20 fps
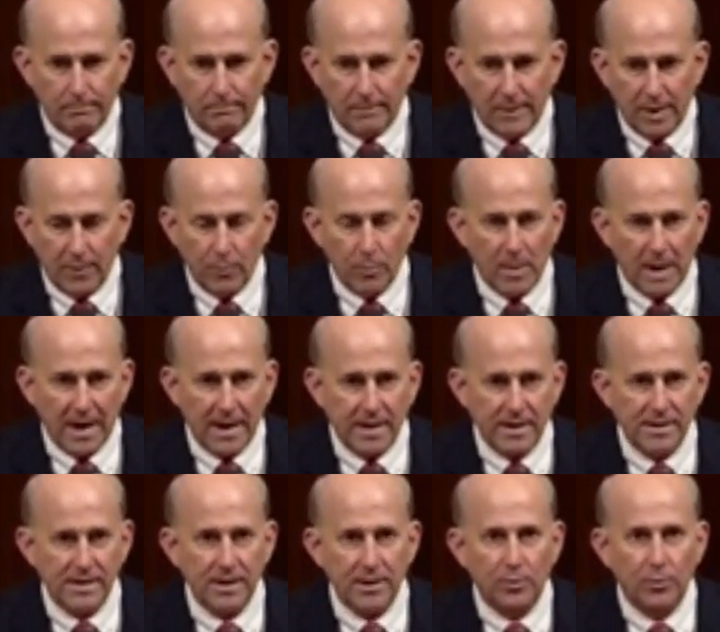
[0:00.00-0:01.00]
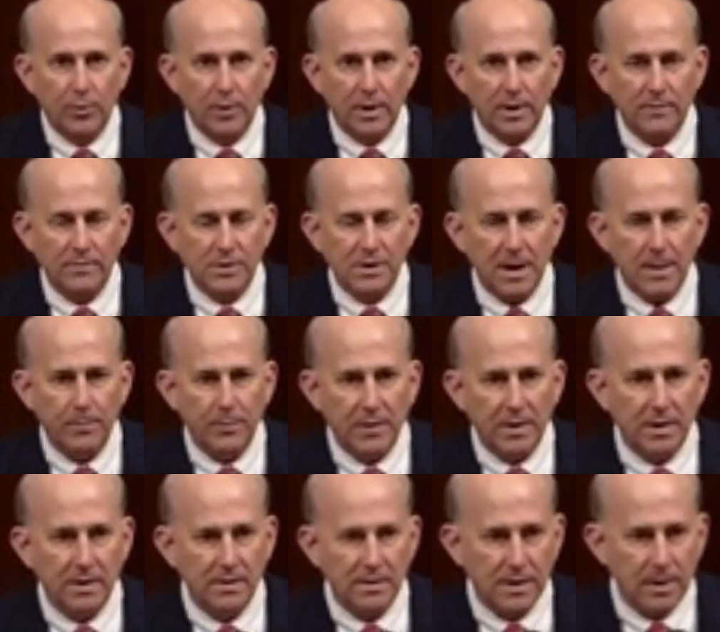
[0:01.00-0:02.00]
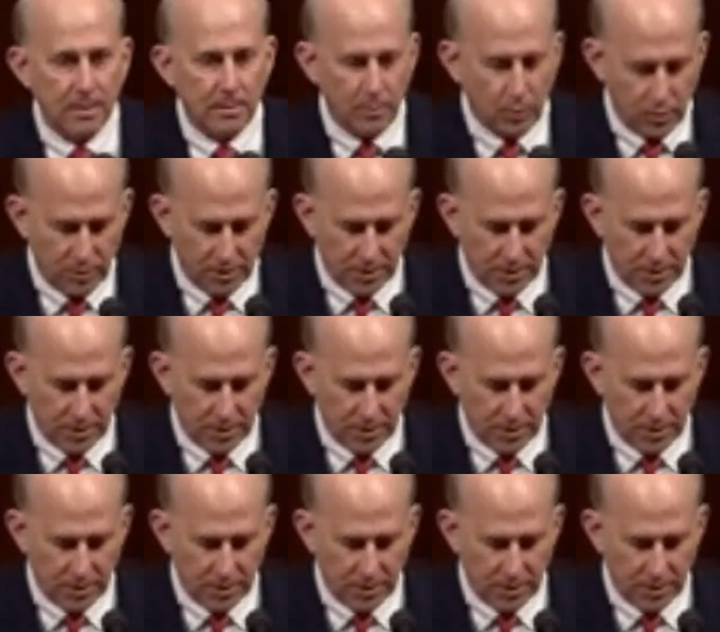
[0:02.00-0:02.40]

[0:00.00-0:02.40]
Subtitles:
Some are just ignorant of a lot more things.